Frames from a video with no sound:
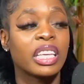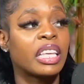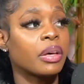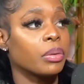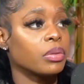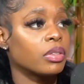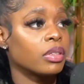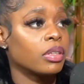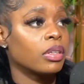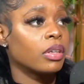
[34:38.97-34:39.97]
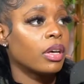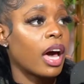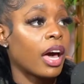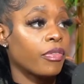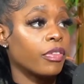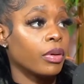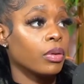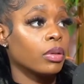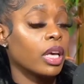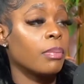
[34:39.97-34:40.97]
guilt, I
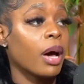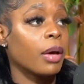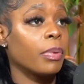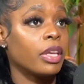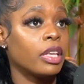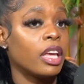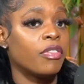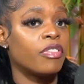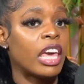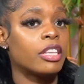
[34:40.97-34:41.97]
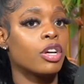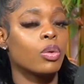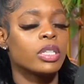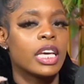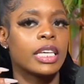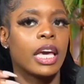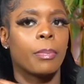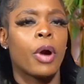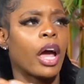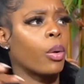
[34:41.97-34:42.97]
feel, in my opinion, if they don't
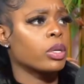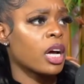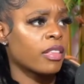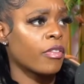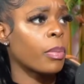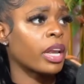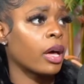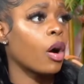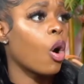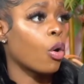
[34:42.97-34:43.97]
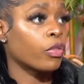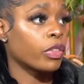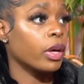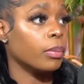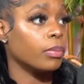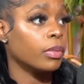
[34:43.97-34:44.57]
prioritize everybody over them.